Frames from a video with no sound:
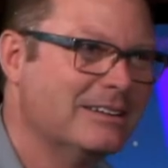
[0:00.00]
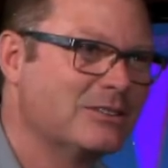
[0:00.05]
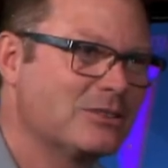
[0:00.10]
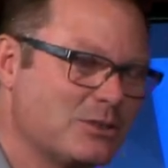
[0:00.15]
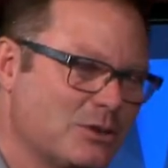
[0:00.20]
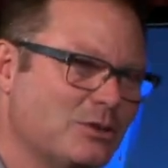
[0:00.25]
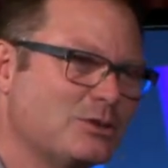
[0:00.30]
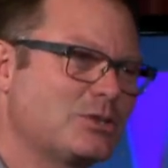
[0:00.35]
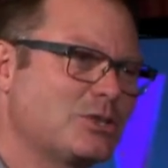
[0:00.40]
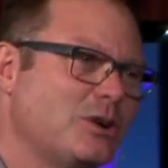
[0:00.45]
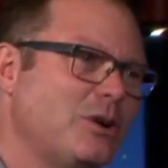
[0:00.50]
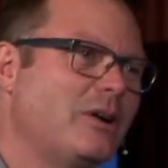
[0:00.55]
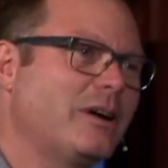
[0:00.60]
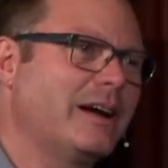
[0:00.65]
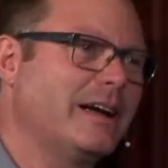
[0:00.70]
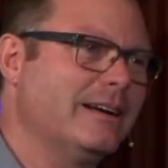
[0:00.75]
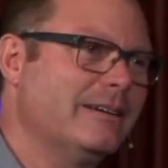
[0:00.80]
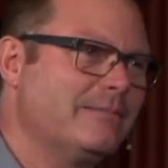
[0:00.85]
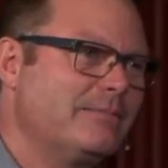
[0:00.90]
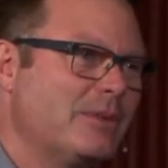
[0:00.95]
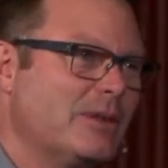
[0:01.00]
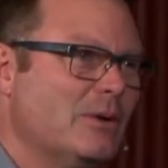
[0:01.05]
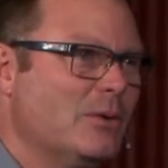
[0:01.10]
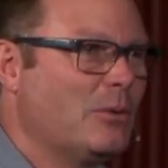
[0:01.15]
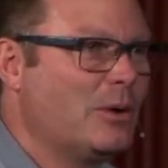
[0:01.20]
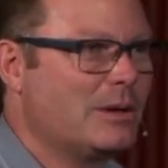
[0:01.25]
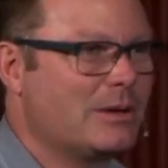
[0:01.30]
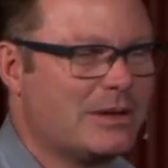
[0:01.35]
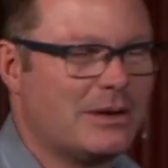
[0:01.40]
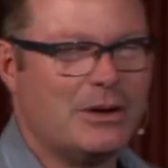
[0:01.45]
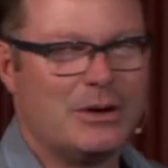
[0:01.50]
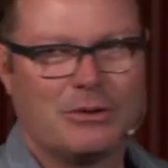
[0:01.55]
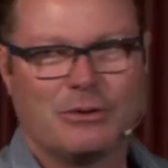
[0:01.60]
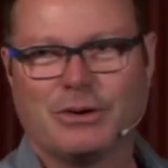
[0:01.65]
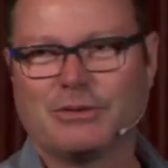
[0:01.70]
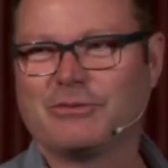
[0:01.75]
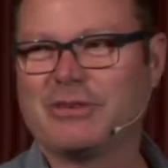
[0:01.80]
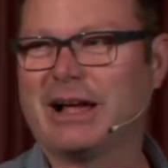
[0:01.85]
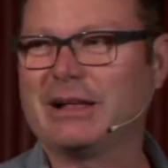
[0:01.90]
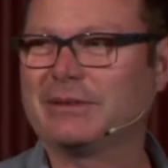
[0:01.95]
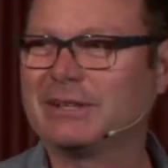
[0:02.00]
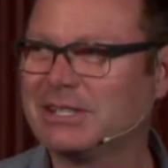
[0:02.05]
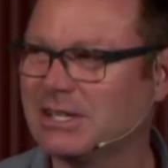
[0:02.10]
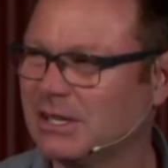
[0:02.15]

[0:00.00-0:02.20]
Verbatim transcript: True story. One, one family